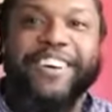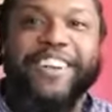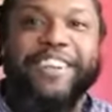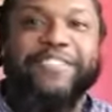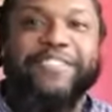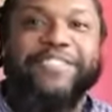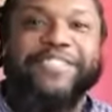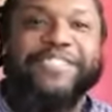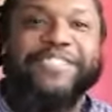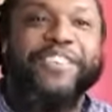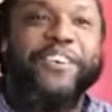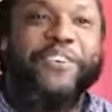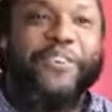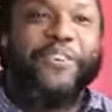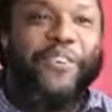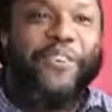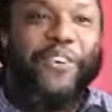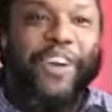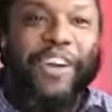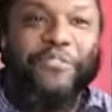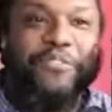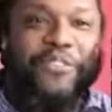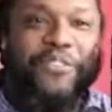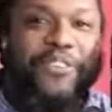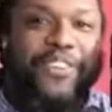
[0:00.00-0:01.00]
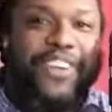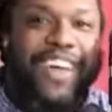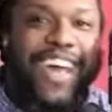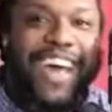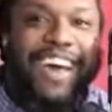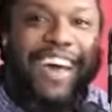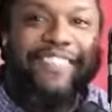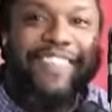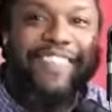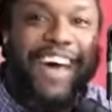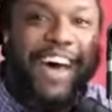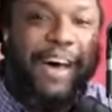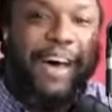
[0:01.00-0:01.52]
I'm so grateful to
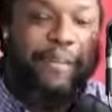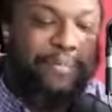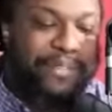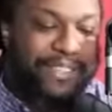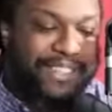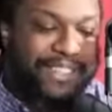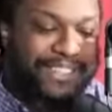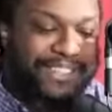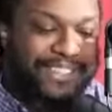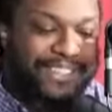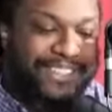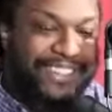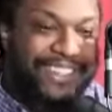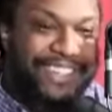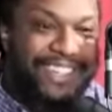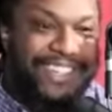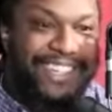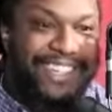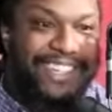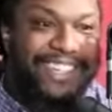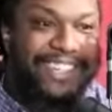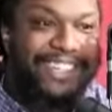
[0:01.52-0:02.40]
have the opportunity